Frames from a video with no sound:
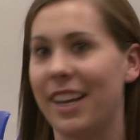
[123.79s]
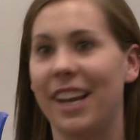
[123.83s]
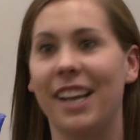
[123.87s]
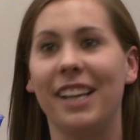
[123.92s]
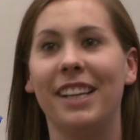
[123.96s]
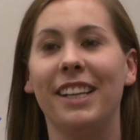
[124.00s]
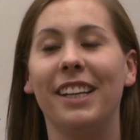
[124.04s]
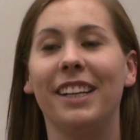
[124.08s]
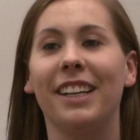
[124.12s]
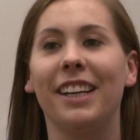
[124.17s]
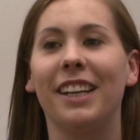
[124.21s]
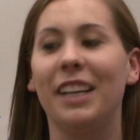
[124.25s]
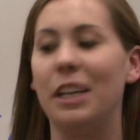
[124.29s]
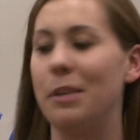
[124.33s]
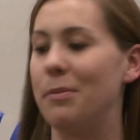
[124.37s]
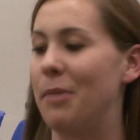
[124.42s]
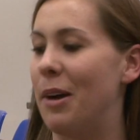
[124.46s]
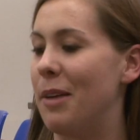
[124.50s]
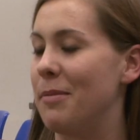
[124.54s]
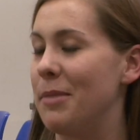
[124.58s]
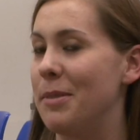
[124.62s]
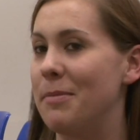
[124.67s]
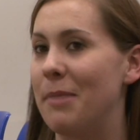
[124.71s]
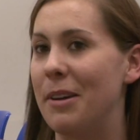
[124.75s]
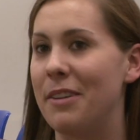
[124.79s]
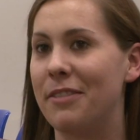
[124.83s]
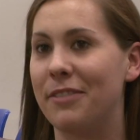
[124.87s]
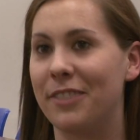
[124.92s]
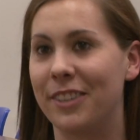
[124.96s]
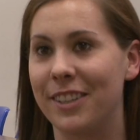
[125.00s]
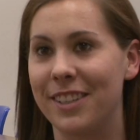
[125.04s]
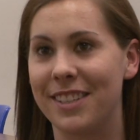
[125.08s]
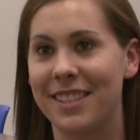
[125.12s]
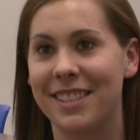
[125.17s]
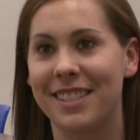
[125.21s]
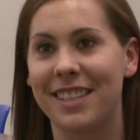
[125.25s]
I needed. He bought me my
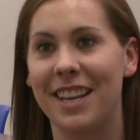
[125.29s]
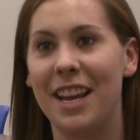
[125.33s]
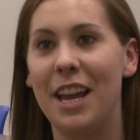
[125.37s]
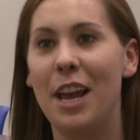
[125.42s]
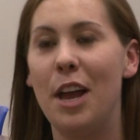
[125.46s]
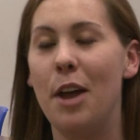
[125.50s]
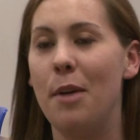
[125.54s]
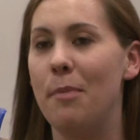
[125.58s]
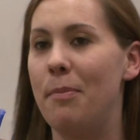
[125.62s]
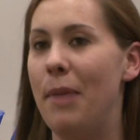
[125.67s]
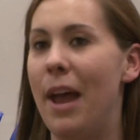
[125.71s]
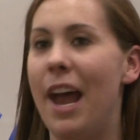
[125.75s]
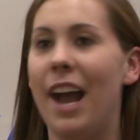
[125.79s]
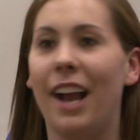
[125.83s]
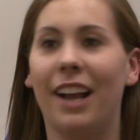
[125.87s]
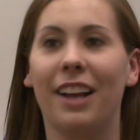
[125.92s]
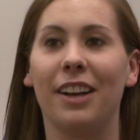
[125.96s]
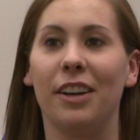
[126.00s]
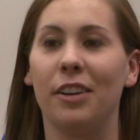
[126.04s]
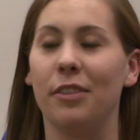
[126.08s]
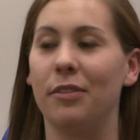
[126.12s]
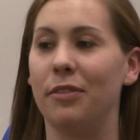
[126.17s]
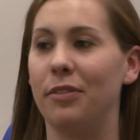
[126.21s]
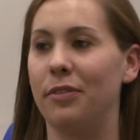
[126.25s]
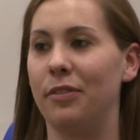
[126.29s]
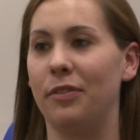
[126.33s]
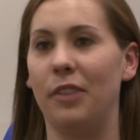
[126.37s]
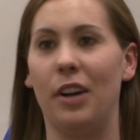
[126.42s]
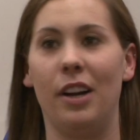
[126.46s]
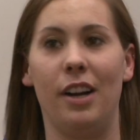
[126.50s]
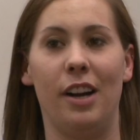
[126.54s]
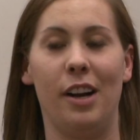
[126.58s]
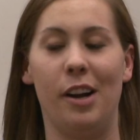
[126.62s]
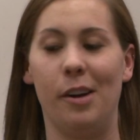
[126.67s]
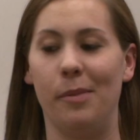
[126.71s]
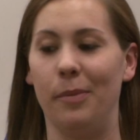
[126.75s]
first pack of
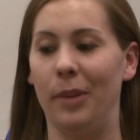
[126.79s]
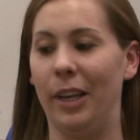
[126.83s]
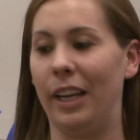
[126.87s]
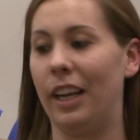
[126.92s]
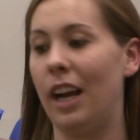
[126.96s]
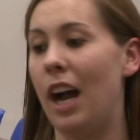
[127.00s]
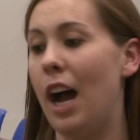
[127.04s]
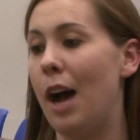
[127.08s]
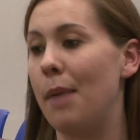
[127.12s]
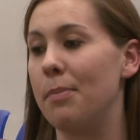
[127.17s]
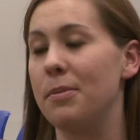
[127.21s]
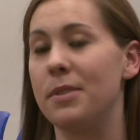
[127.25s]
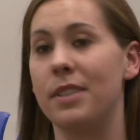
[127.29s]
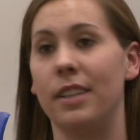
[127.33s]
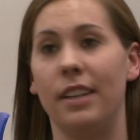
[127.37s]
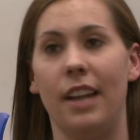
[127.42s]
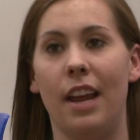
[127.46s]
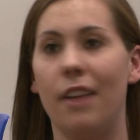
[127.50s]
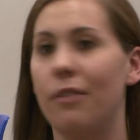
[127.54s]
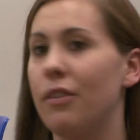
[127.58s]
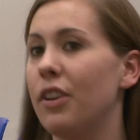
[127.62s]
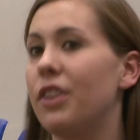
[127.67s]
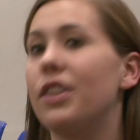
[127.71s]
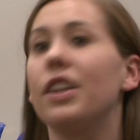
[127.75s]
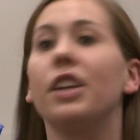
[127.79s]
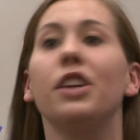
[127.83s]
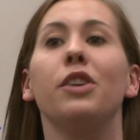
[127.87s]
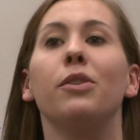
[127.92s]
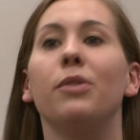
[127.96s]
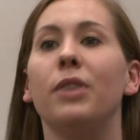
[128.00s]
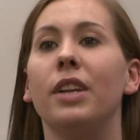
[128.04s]
um, like hops and everything you